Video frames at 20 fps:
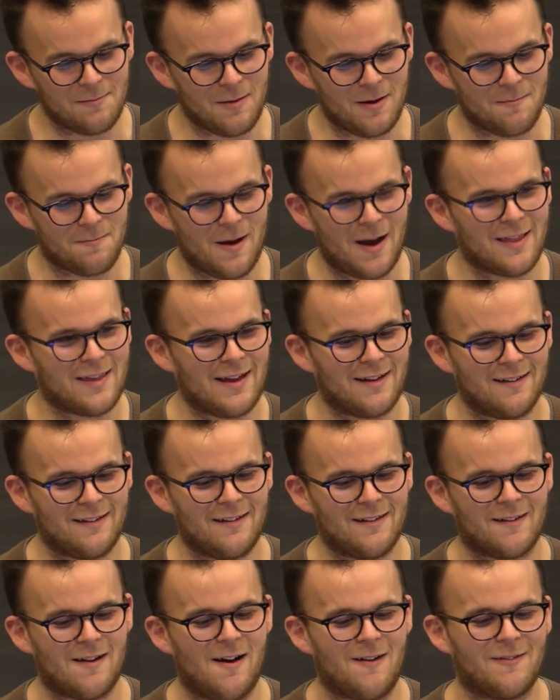But by the end of
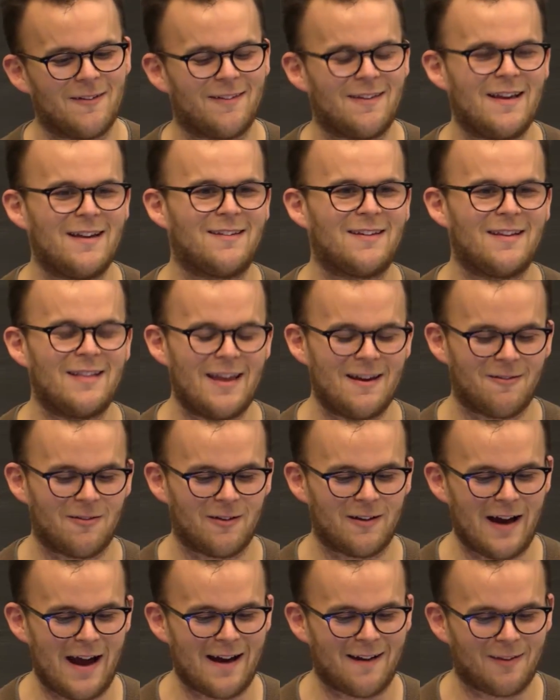the conversation, they
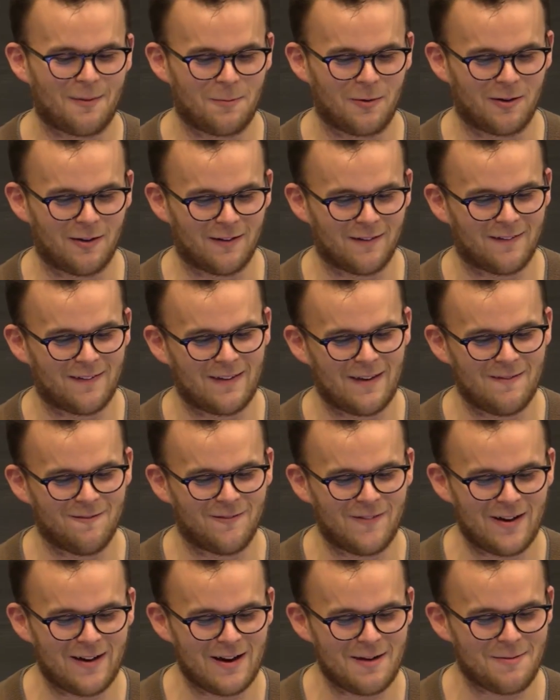were experts
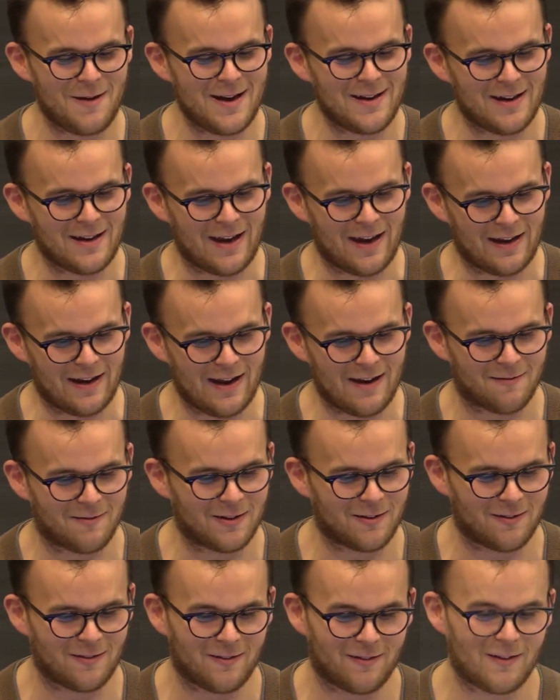and very opinionated,
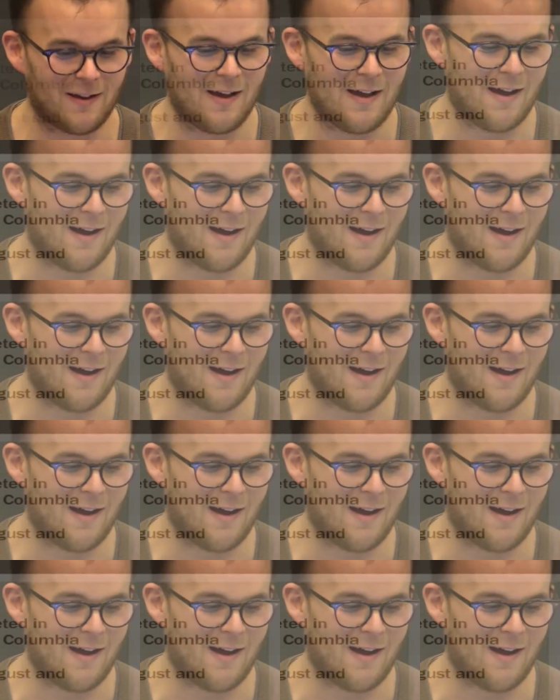which was